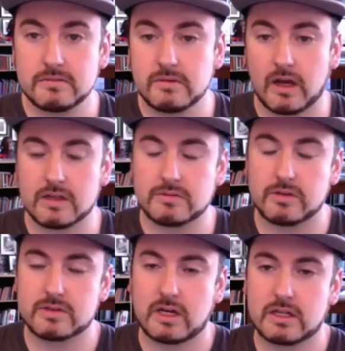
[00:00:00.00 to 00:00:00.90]
As
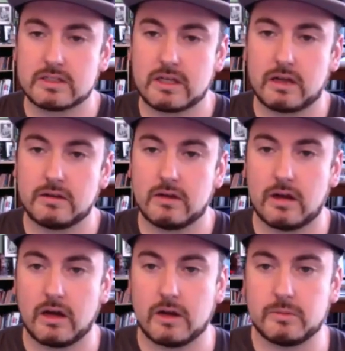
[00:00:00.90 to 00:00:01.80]
Rosanna said,
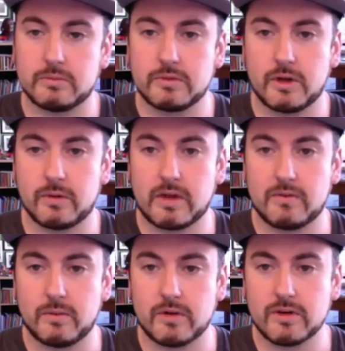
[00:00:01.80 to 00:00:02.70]
you know, we have
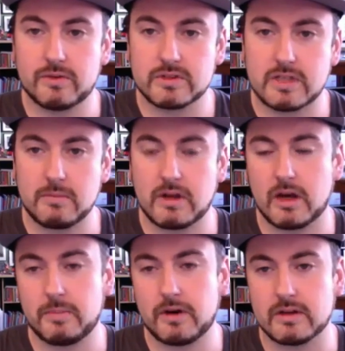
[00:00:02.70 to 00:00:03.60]
a wonderful statement
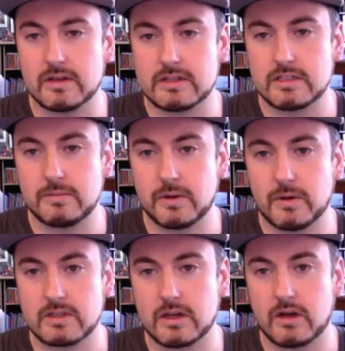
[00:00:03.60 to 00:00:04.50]
up on the
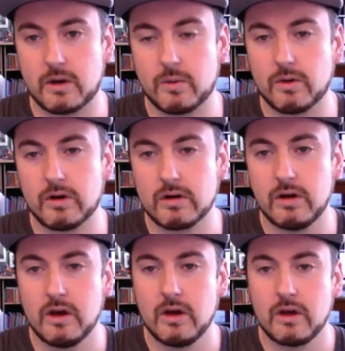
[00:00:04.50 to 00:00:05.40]
CPUSA.org.
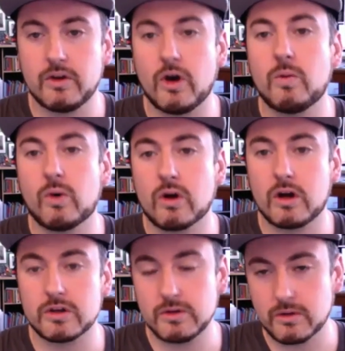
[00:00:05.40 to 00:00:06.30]
No war
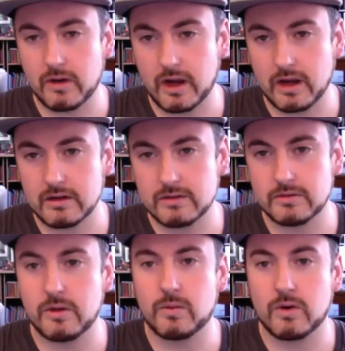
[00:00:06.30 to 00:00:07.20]
on Ukraine,
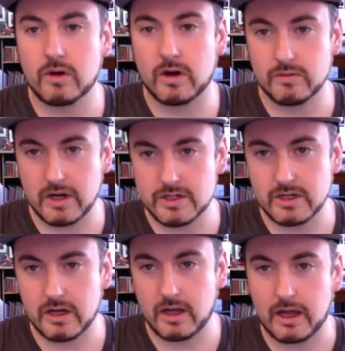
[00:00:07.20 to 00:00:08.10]
no war on
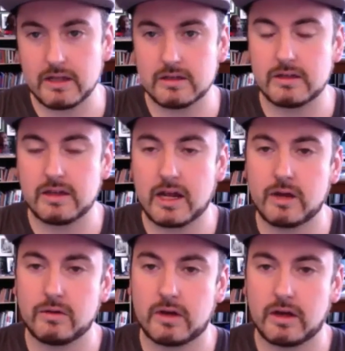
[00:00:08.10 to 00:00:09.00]
Russia, end to
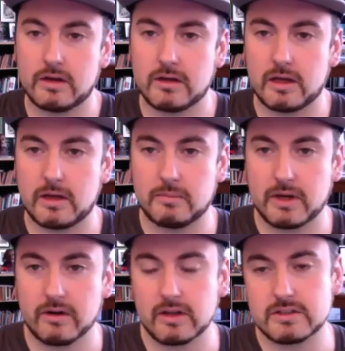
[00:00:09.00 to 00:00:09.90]
NATO
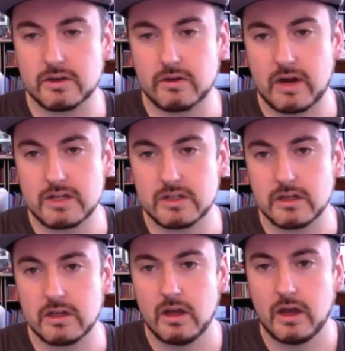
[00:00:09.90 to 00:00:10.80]
imperialist
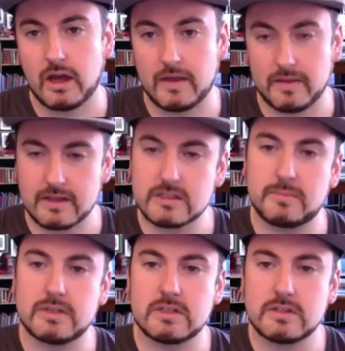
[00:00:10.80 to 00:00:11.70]
aggression. And that's the
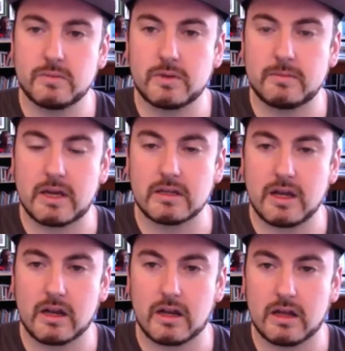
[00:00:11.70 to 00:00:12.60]
position we
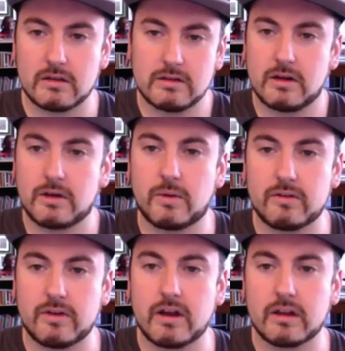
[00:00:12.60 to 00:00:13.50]
maintain. And that, you know,
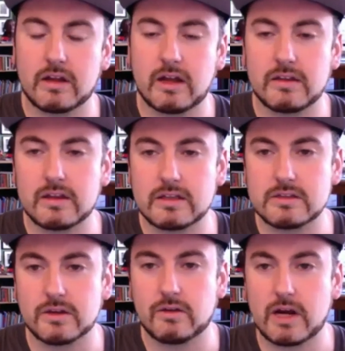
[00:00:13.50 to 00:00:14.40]
quite frankly, I think that's
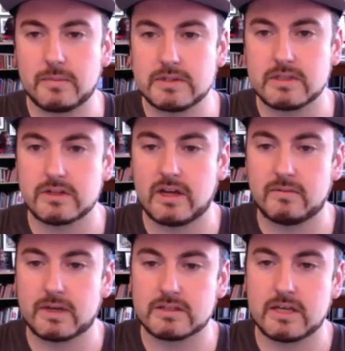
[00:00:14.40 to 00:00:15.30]
the correct position to
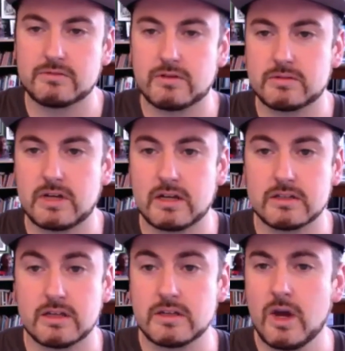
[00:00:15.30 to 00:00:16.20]
have, because as Rosanna
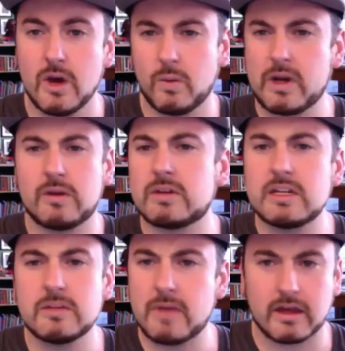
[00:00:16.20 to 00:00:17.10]
says, we don't
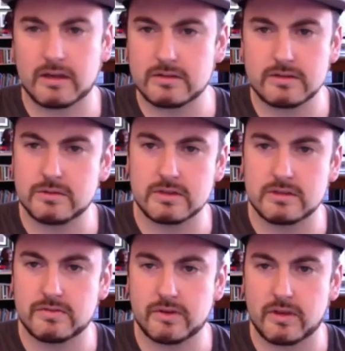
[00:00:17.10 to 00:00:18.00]
need to make
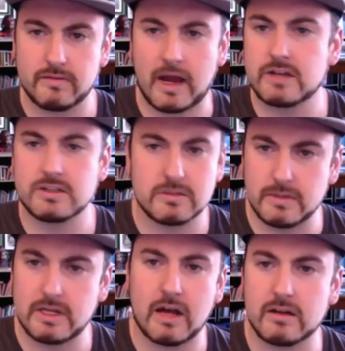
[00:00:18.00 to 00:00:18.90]
excuses for the fascist
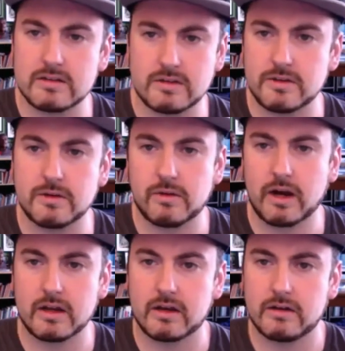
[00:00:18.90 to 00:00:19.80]
battalions in the
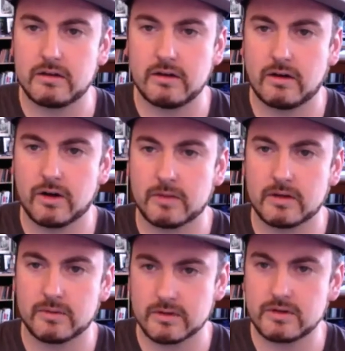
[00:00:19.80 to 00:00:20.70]
Ukrainian army.
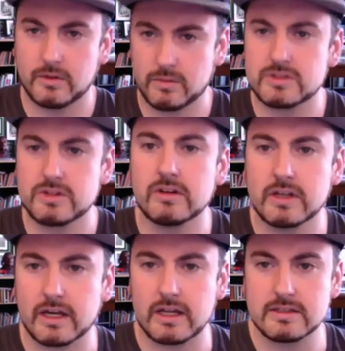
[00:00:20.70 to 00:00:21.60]
We're
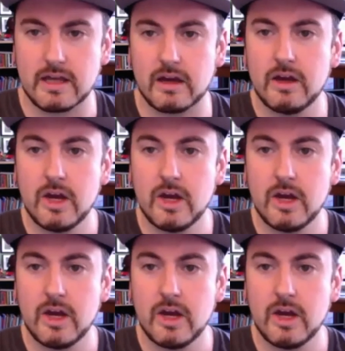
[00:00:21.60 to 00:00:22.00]
certainly against that.